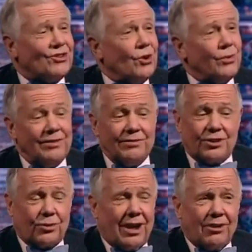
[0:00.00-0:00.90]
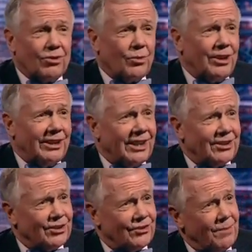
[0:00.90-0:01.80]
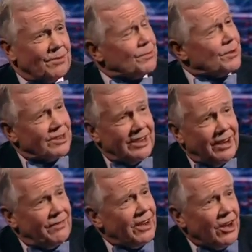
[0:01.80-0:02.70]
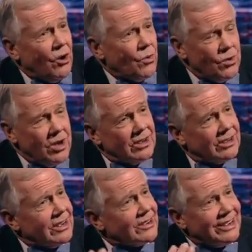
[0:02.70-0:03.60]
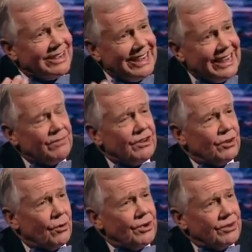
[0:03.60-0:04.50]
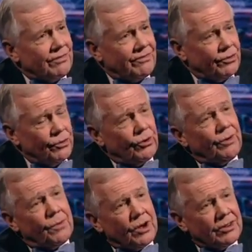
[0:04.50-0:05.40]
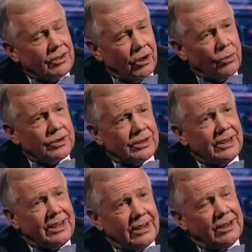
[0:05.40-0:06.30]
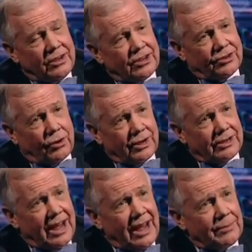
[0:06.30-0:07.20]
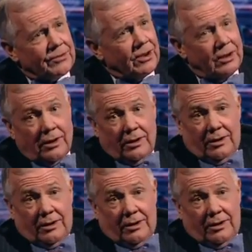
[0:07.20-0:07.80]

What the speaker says: there's no inventory. I don't know where he gets his numbers, because the FAO says that the inventories of food are among the lowest in historic times.